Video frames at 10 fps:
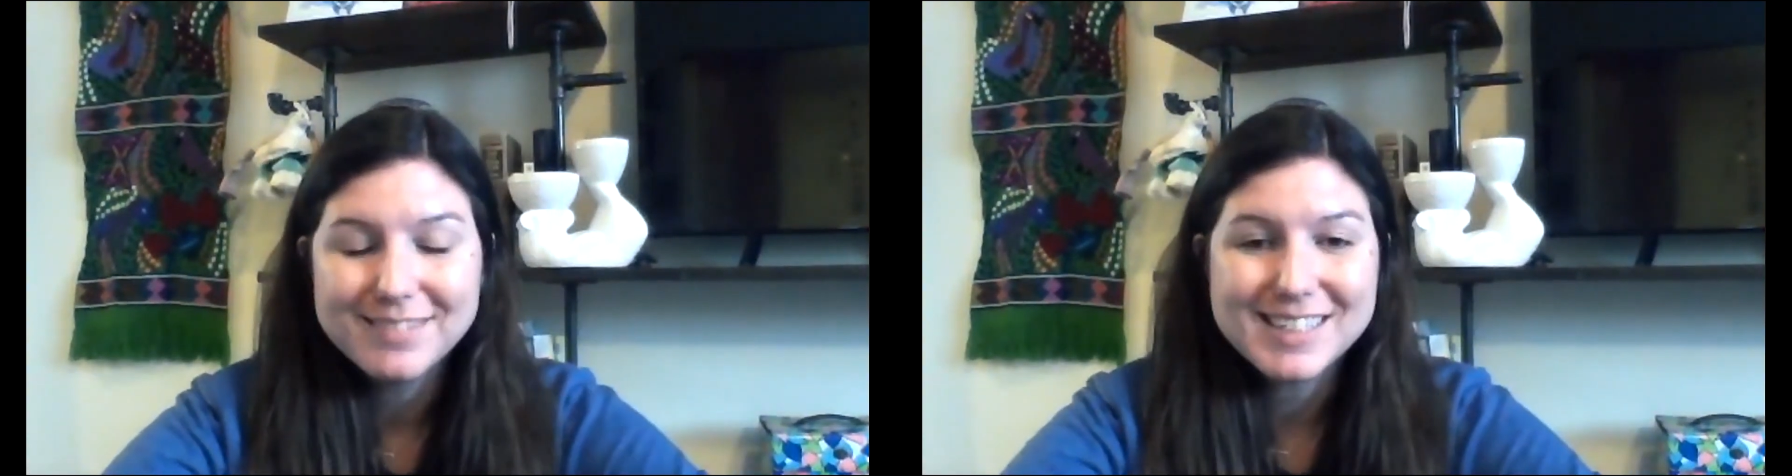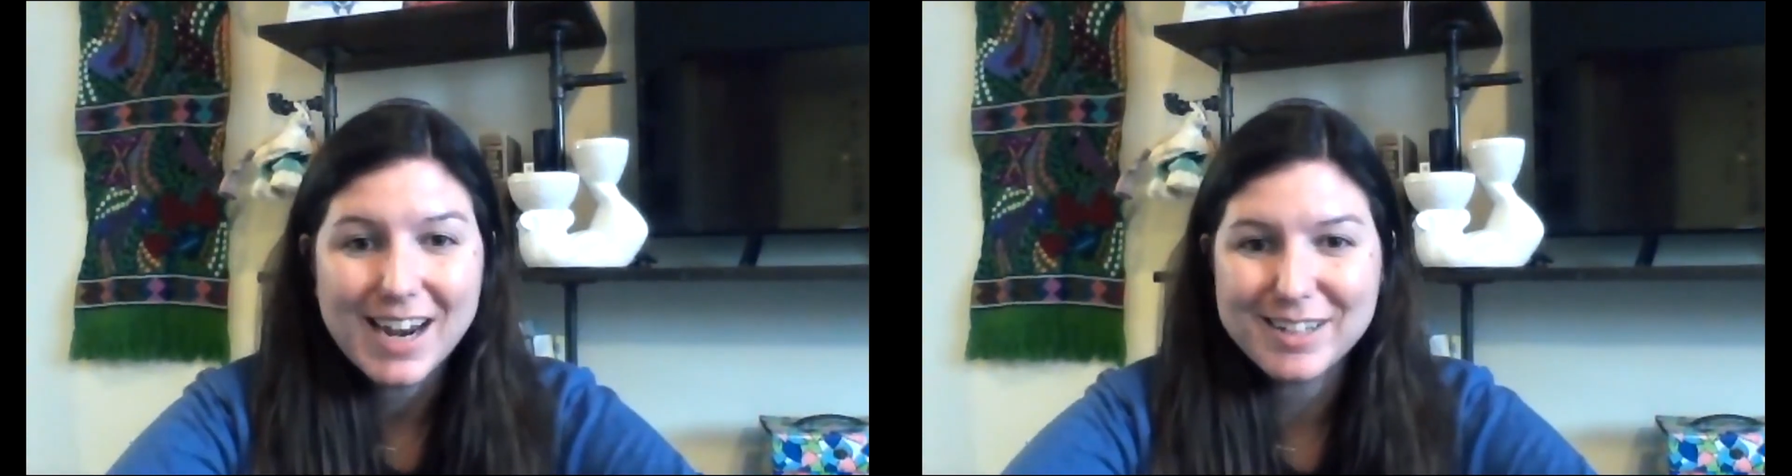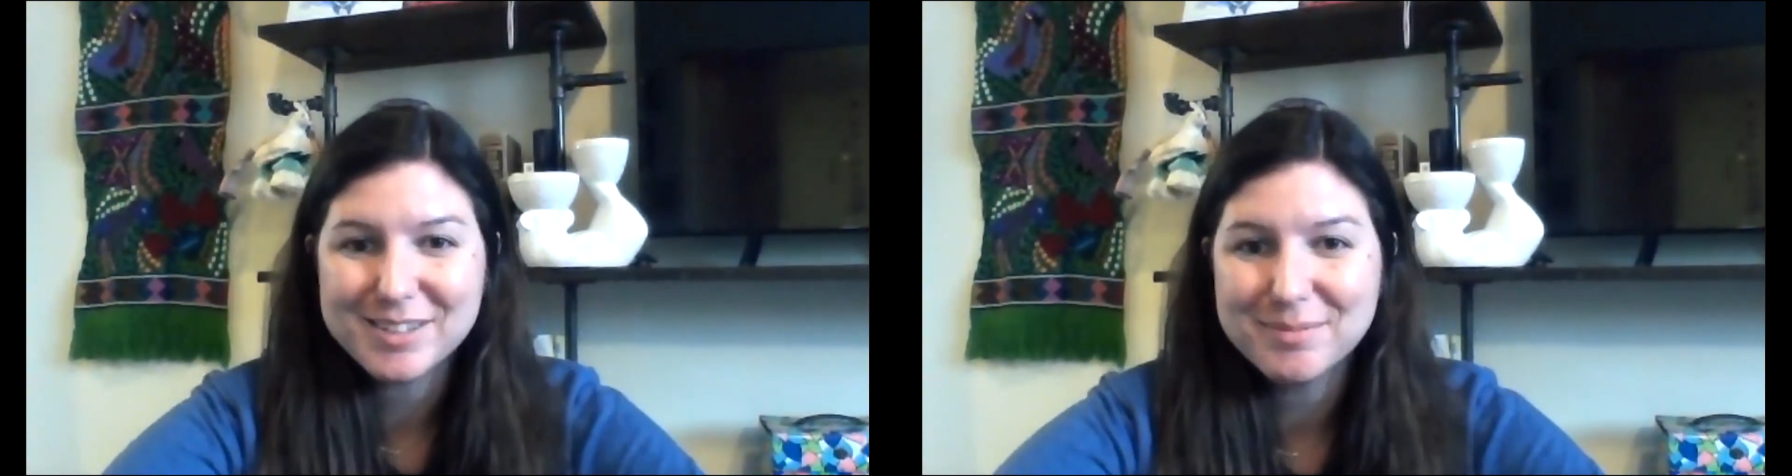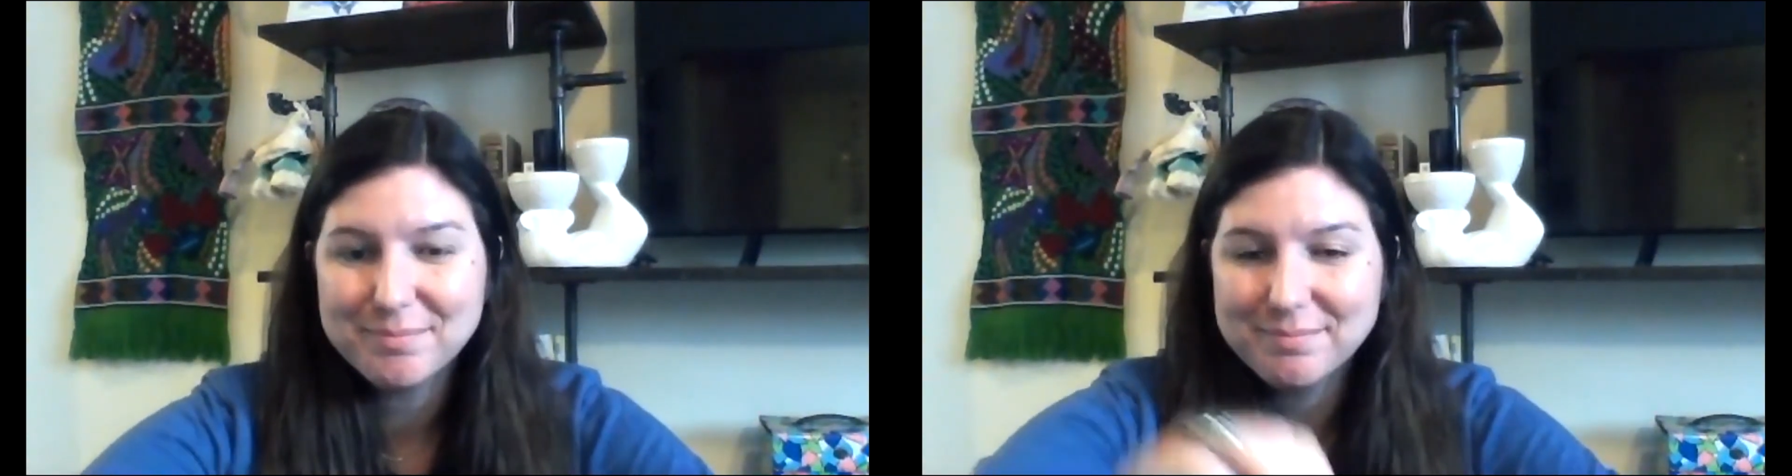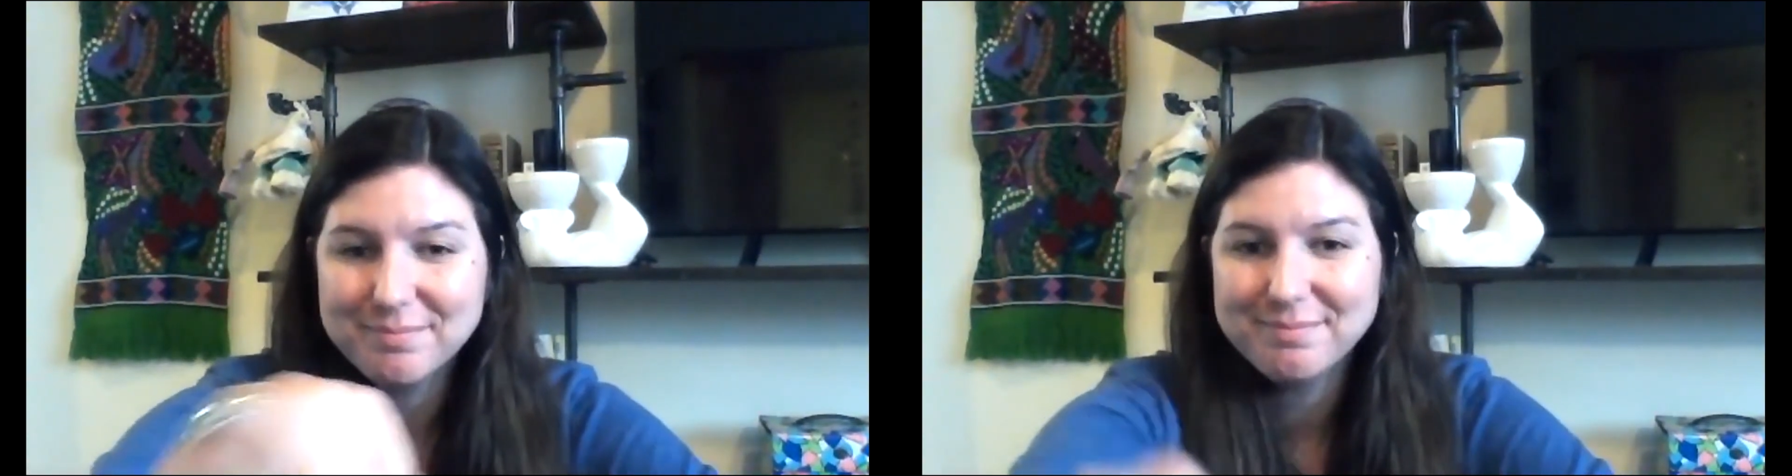Stay awesome